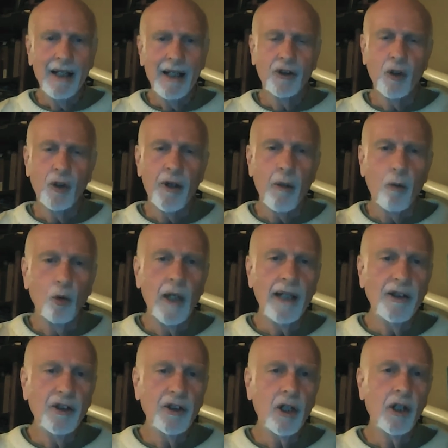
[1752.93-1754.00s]
So the red
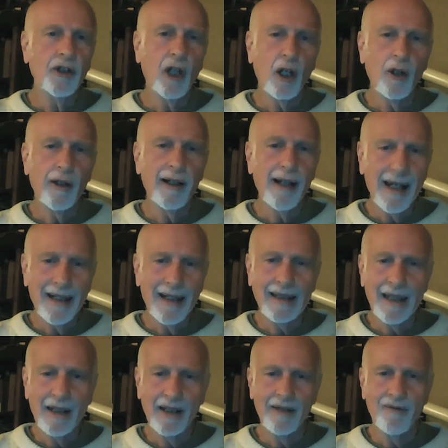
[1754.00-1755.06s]
stars are at a
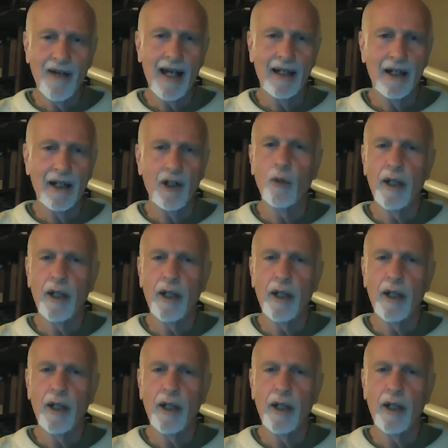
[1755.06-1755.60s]
disadvantage.